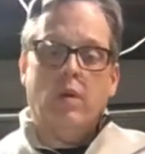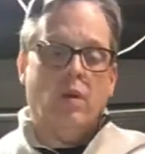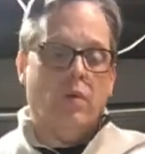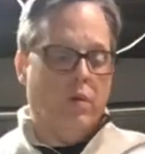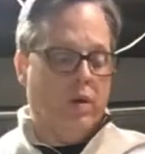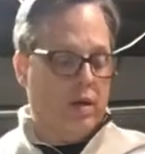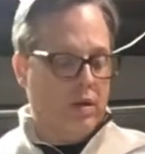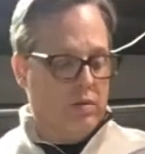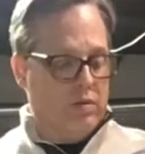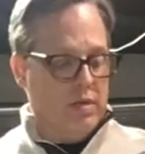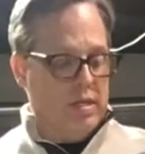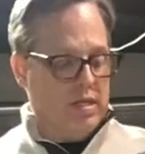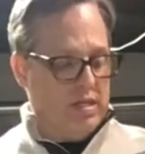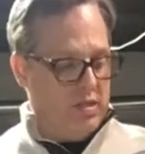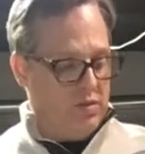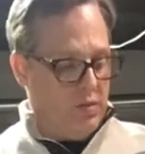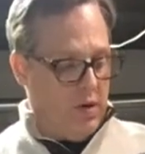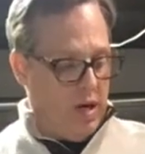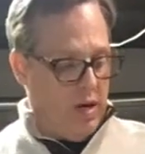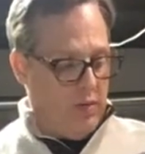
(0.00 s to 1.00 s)
One of the
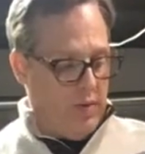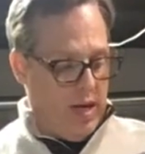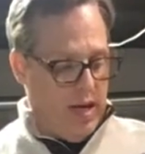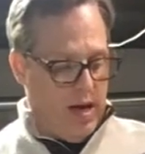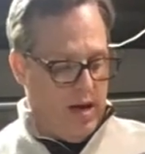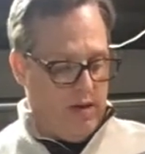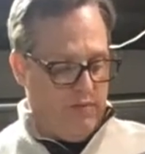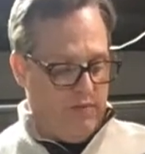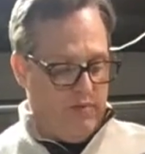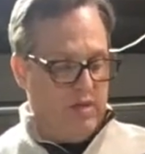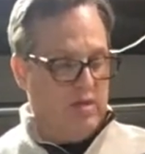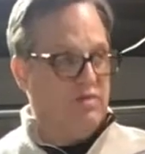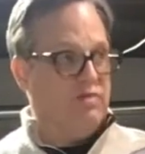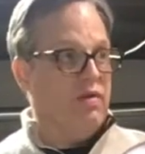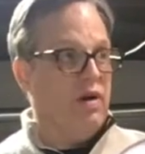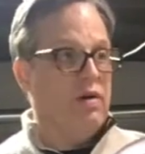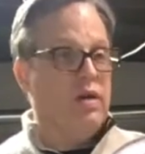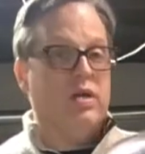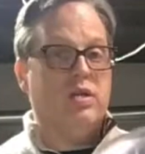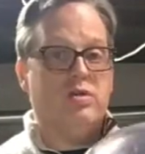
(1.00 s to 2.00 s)
reasons why we have this
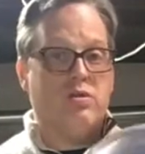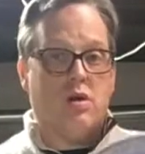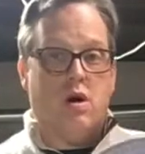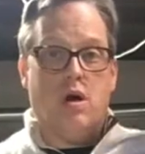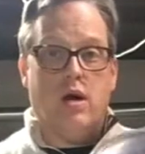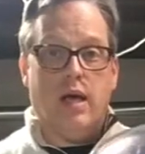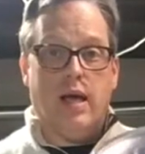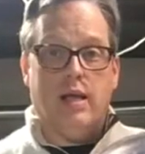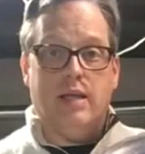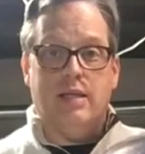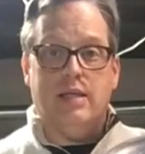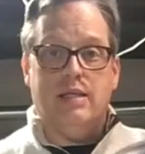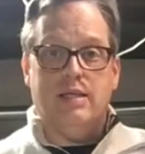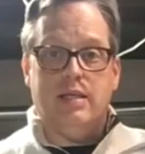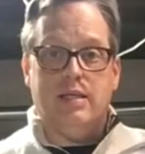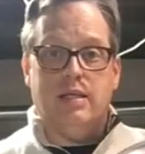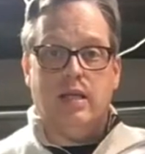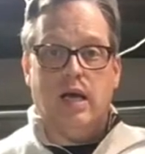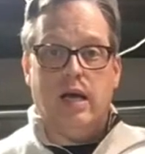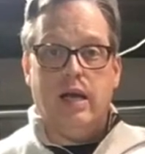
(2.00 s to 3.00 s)
very strong
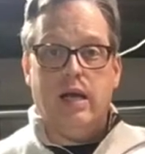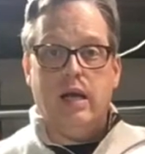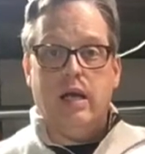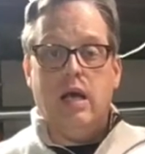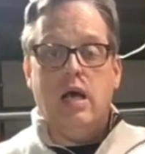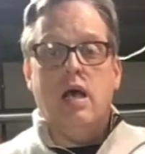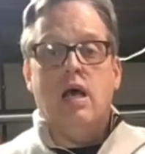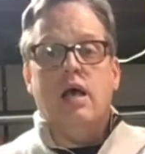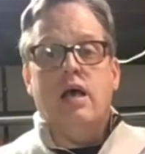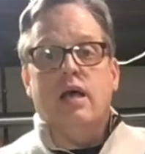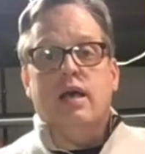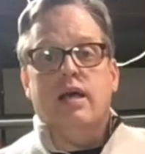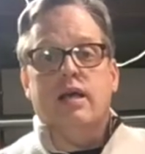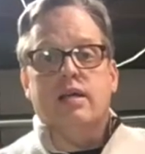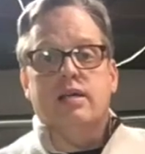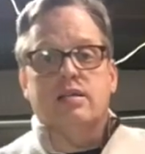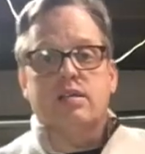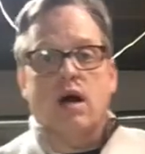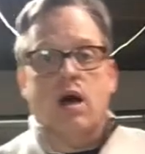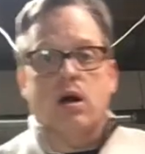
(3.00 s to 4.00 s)
LED light
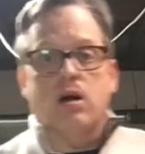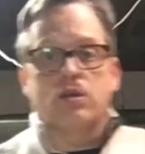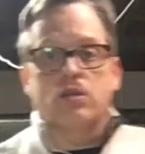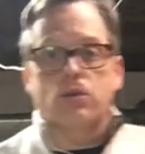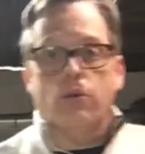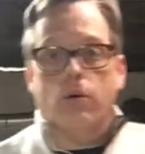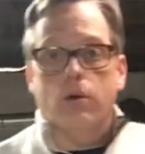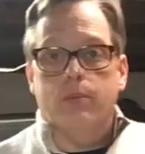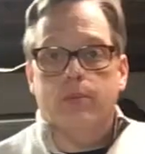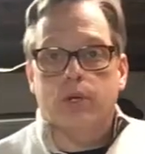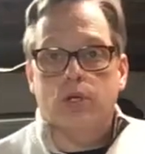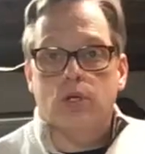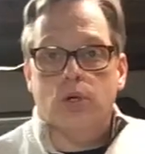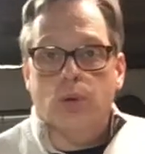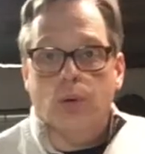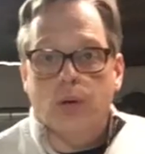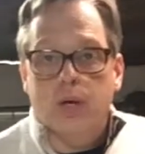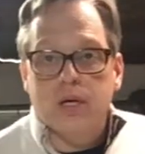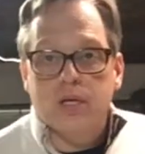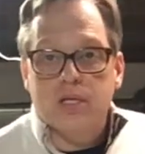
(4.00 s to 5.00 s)
is our storybook
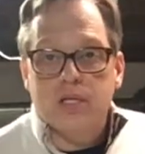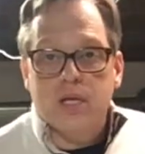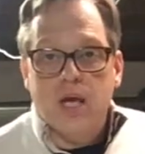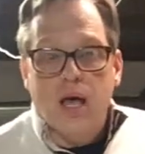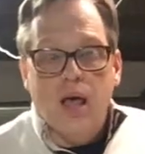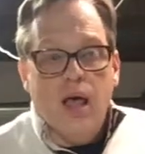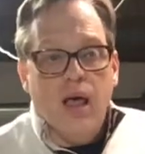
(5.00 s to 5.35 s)
tours,